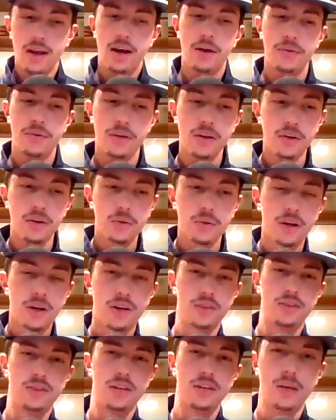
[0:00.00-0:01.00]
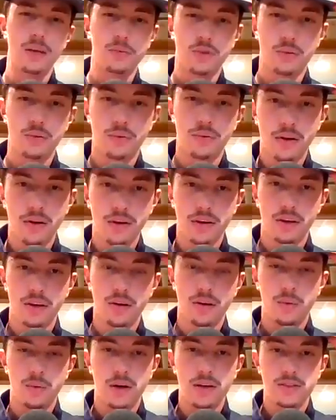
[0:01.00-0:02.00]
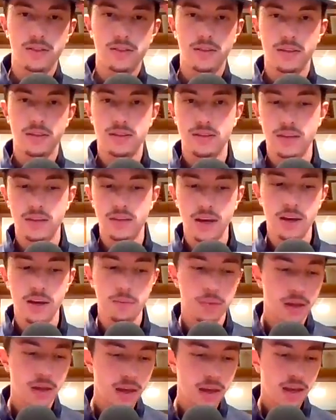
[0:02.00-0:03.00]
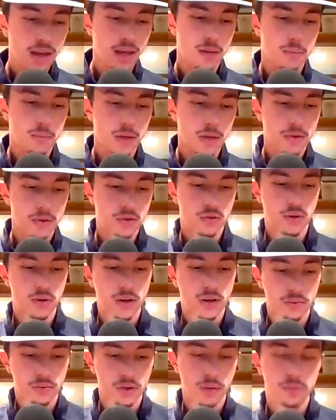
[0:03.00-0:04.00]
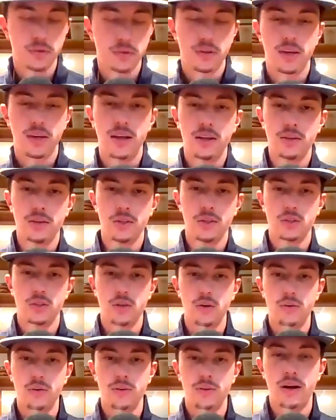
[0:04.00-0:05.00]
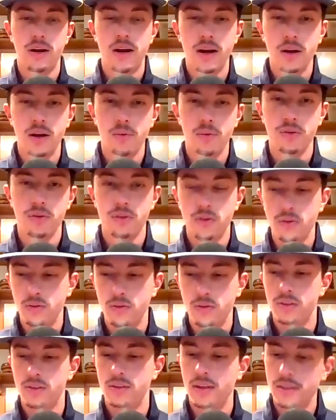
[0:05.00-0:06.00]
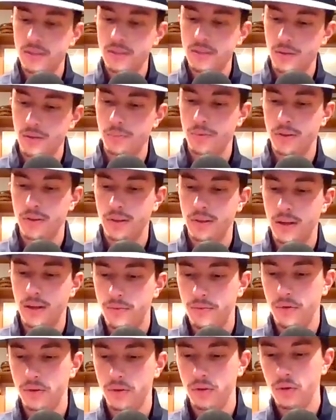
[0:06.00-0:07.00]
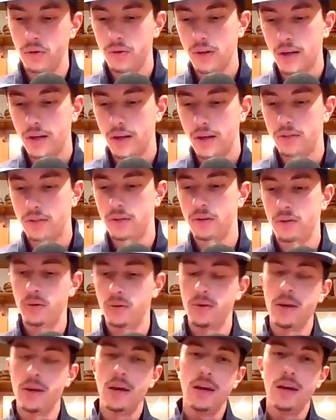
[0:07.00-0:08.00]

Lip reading: I think a lot of teams are probably going to watch this tape and maybe try to replicate the zone that Iowa used. And that's something that for UConn too,